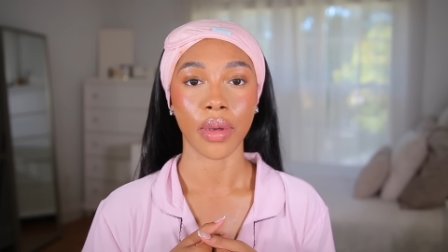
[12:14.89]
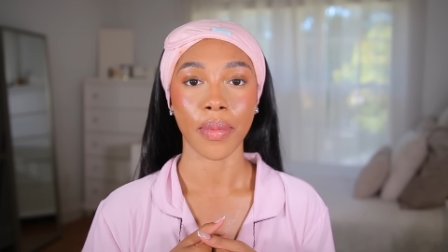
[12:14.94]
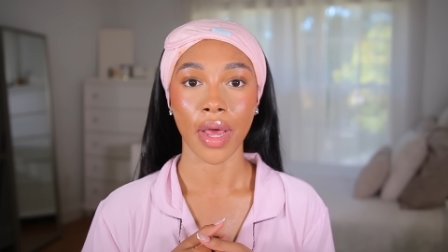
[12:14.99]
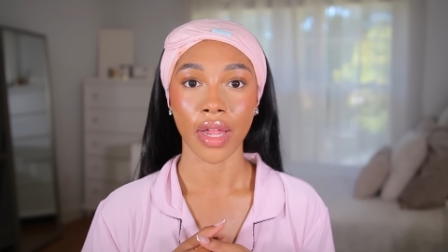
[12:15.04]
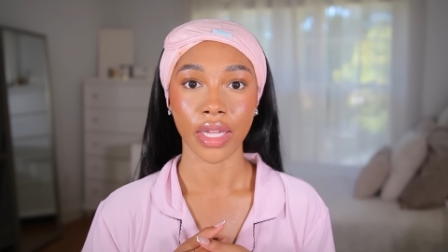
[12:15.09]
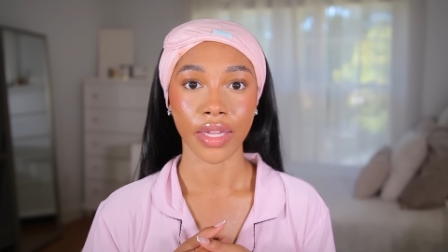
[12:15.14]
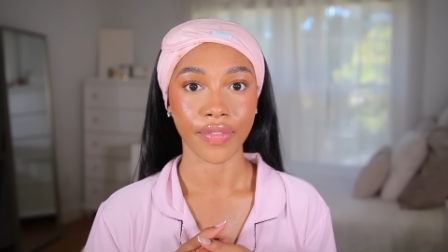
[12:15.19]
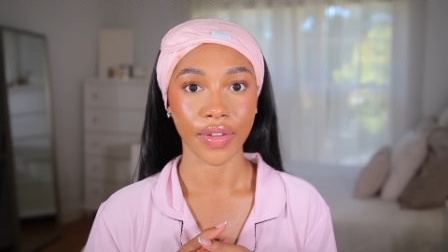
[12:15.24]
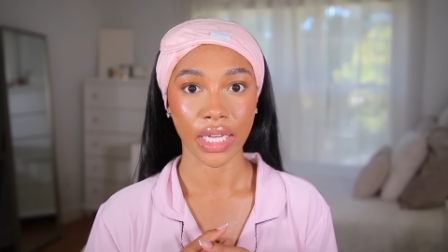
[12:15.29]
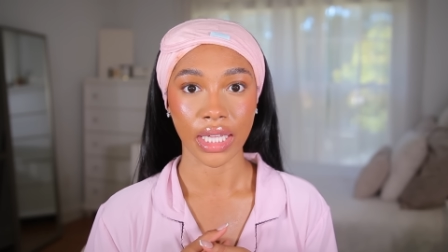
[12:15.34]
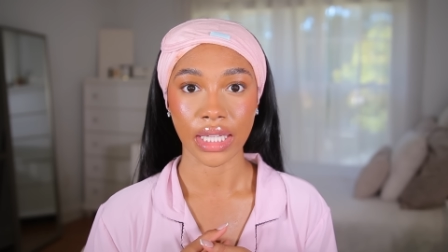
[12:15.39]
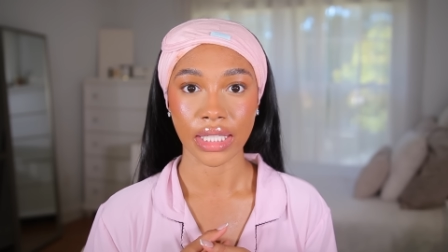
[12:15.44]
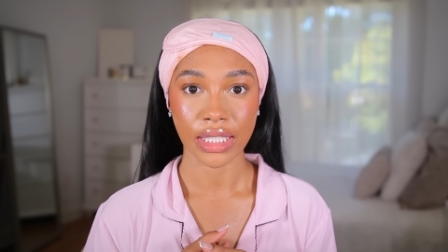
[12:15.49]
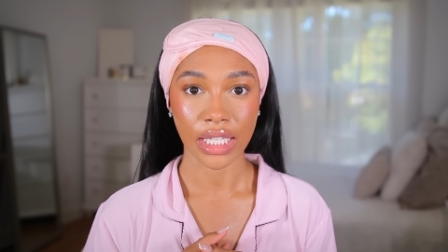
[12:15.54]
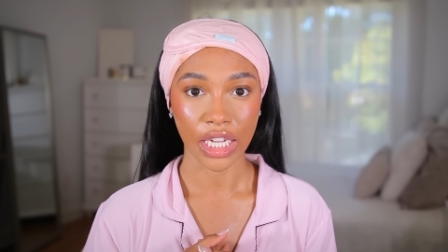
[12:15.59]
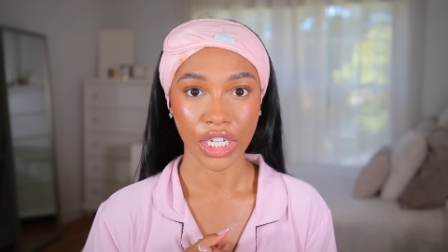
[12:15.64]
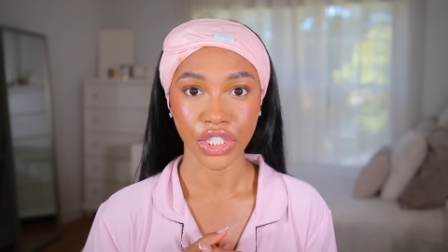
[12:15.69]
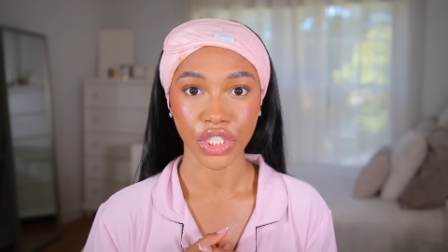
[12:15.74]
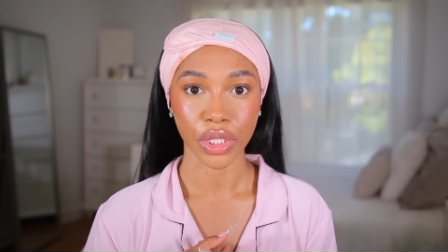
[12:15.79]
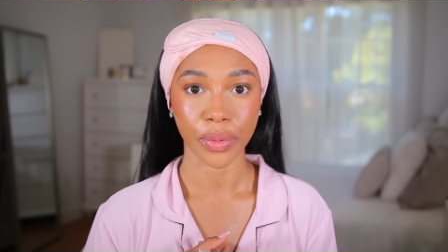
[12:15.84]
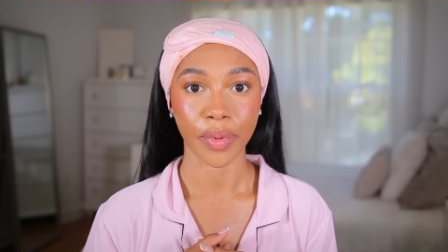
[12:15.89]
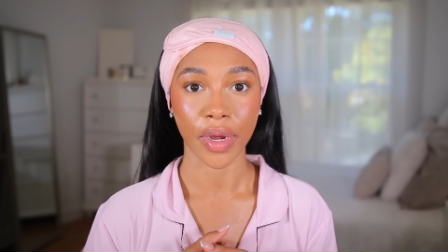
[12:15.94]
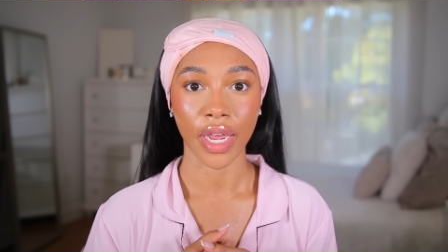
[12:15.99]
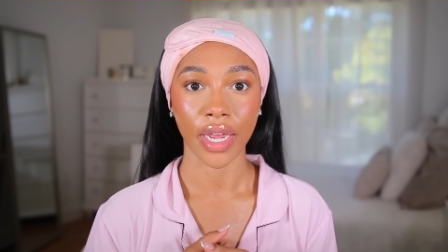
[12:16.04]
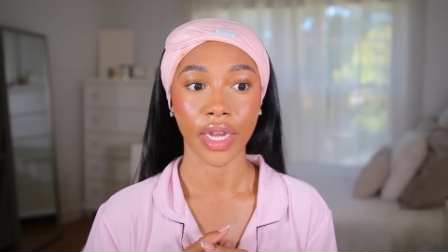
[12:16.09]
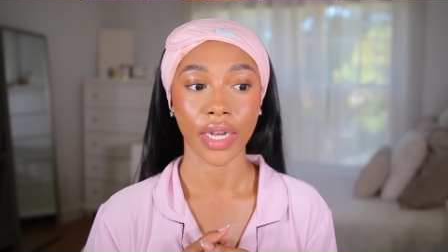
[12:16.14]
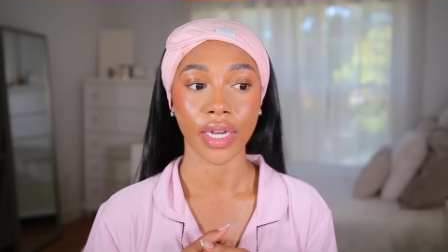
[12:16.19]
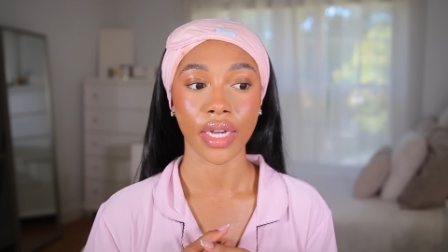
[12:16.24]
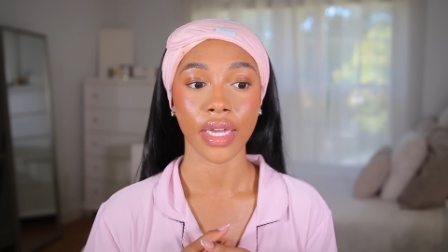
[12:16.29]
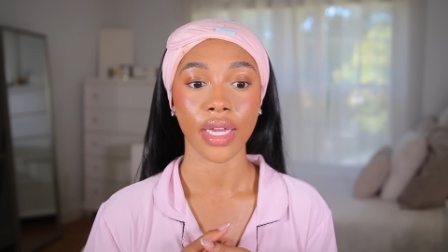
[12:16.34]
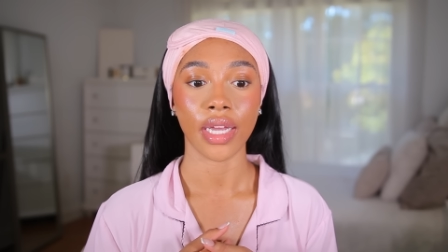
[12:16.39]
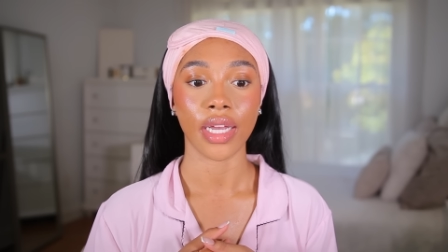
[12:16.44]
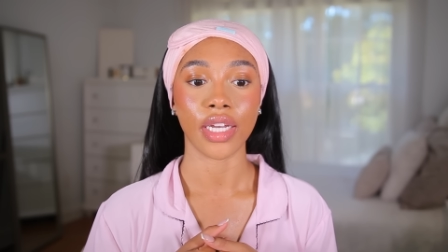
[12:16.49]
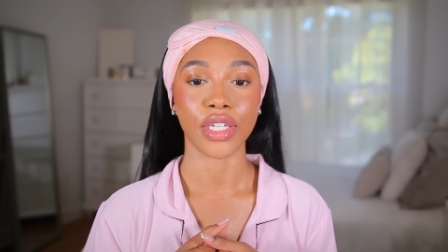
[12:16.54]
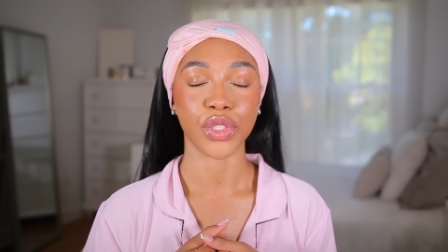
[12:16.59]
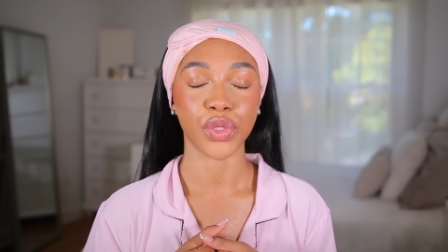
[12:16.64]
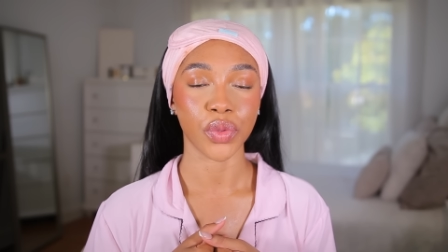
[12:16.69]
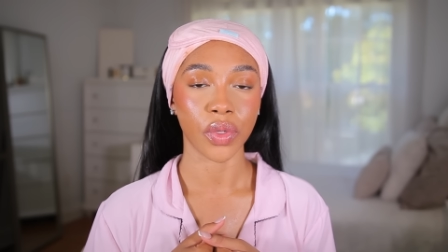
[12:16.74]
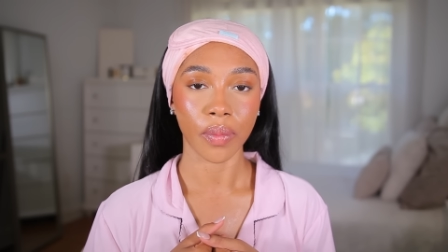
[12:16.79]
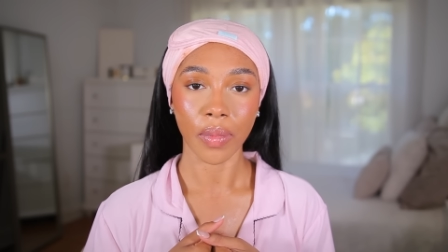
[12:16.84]
about living in this answered prayer
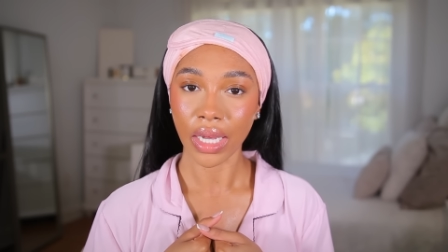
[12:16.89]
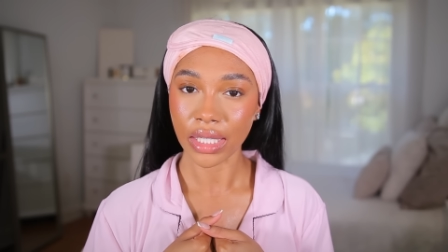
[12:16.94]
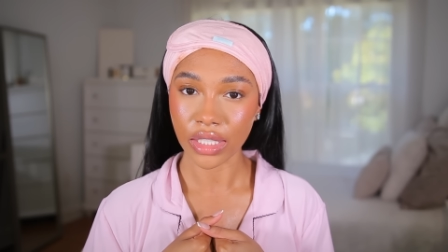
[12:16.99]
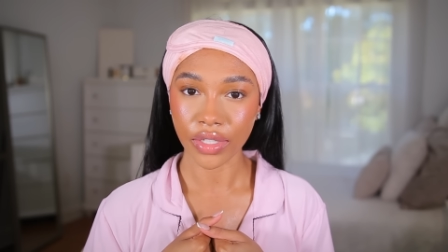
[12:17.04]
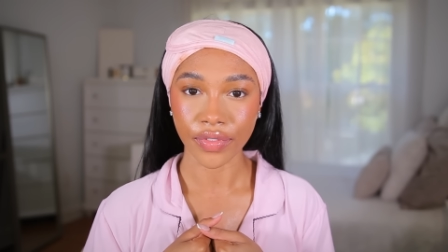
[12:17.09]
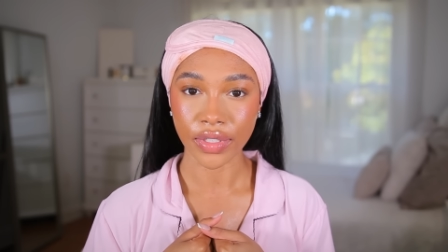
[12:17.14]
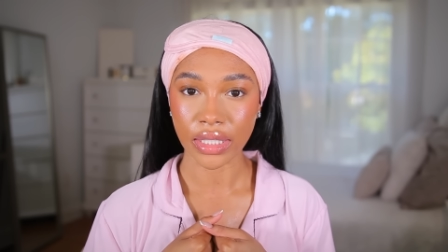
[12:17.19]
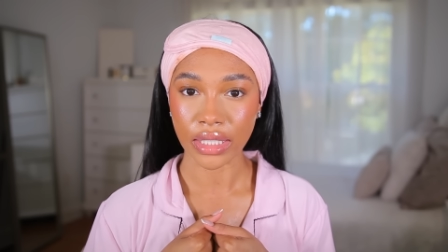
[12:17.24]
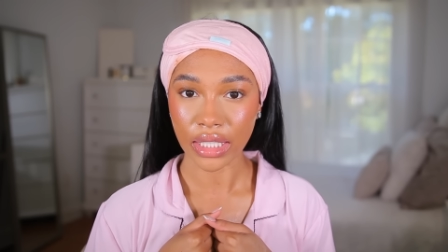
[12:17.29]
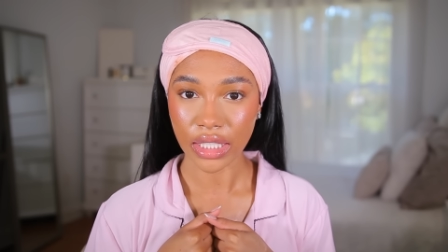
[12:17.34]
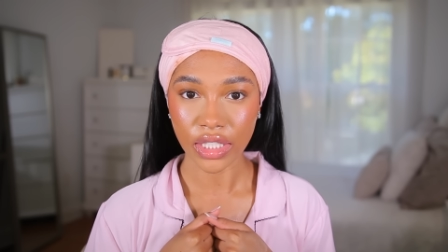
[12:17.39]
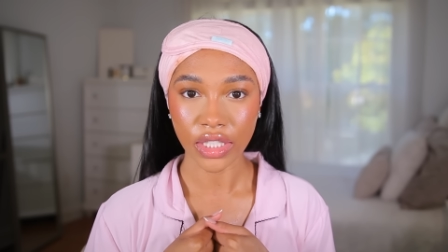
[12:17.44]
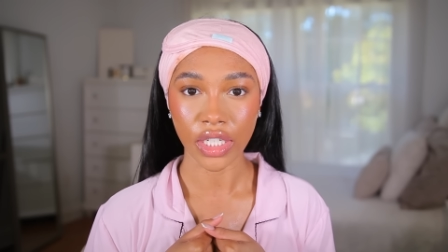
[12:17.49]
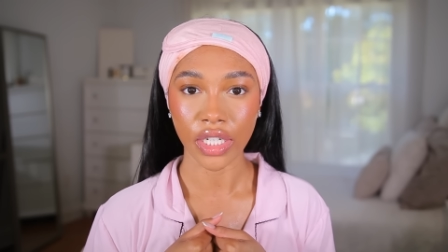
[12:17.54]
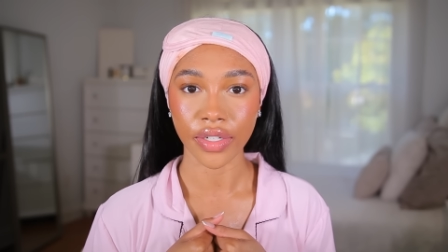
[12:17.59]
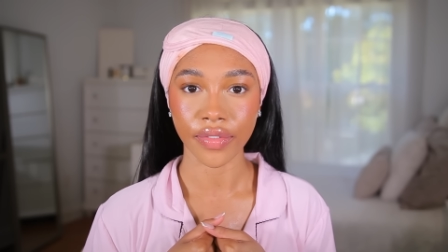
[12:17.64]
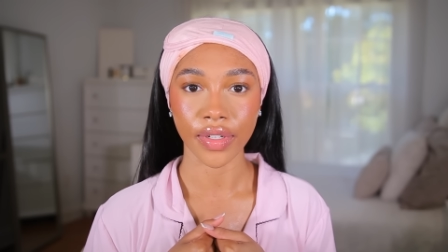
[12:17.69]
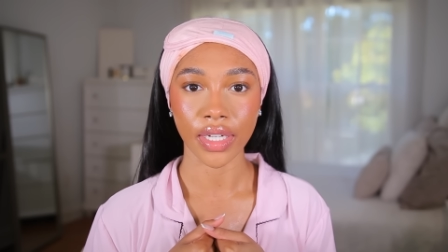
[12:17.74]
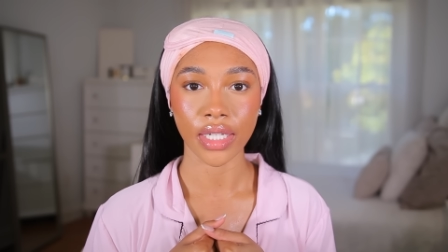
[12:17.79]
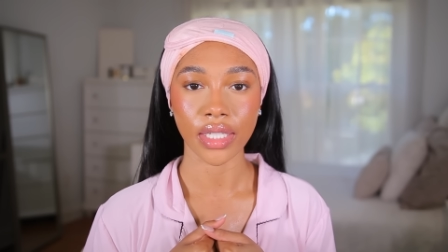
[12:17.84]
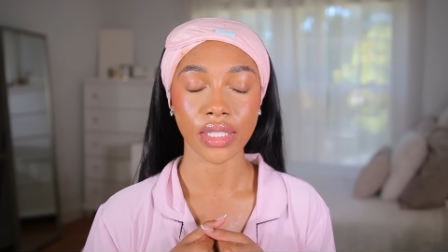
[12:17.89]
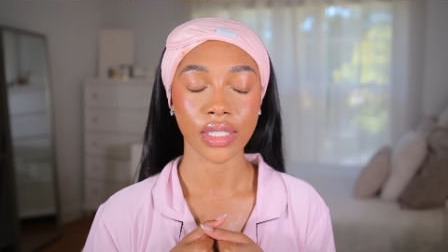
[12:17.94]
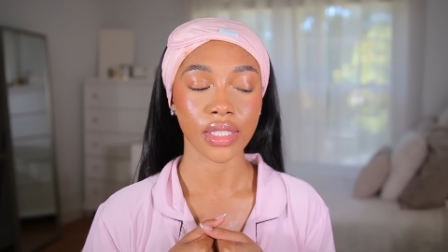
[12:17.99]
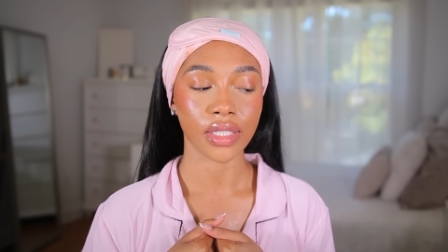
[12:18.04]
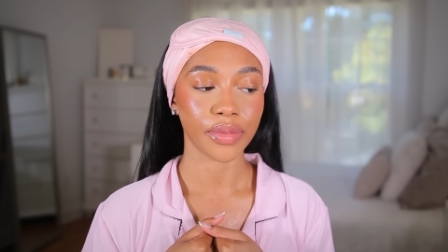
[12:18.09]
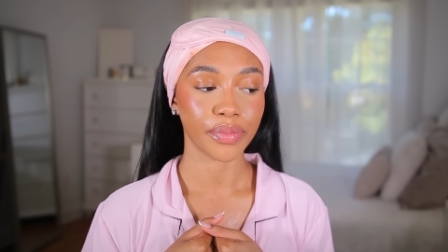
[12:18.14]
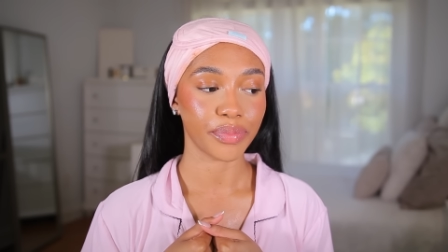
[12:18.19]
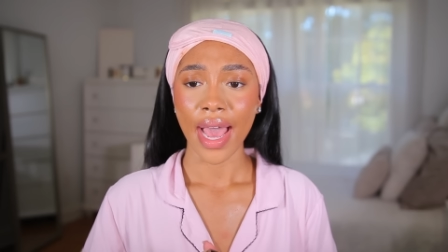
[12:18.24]
is doing myself a disservice.